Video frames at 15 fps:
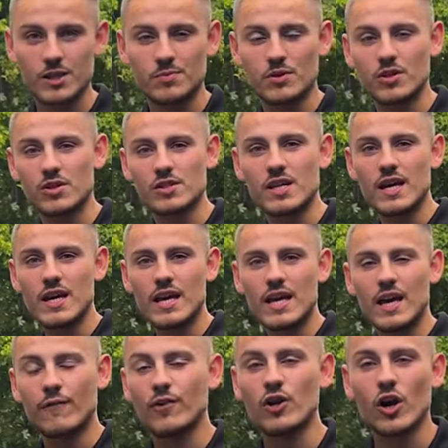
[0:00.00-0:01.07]
because
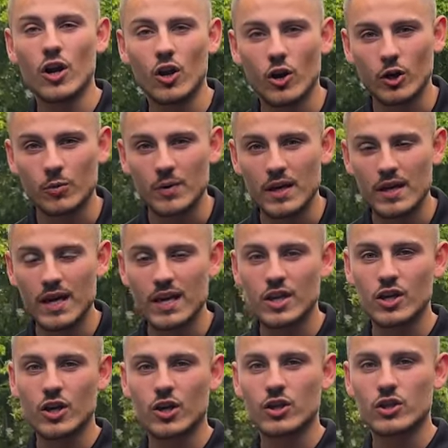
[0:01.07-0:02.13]
if you're not like me and you're not